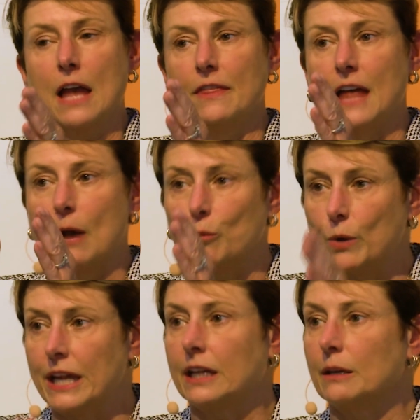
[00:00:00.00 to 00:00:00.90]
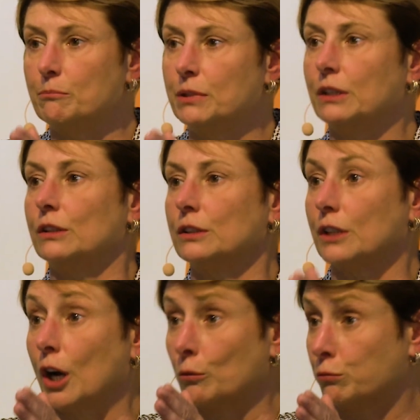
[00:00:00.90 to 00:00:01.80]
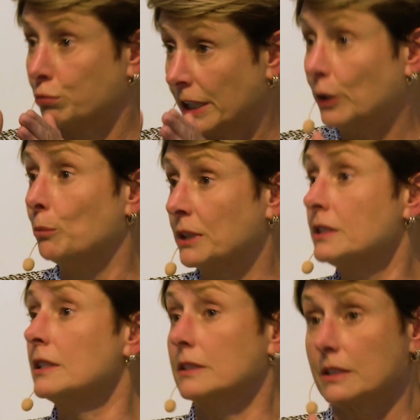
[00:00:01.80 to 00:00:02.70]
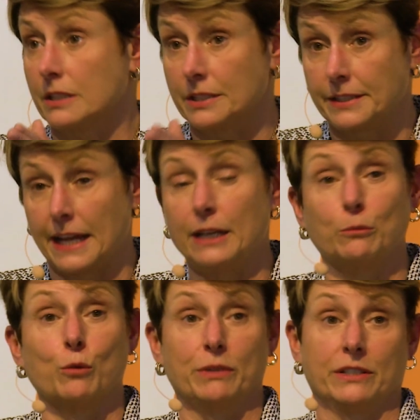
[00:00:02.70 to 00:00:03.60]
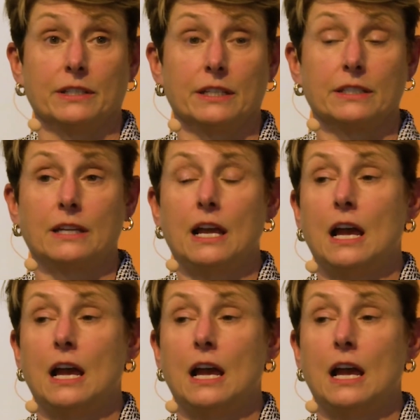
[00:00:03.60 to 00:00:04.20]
that we can build a real business, a sustainable business.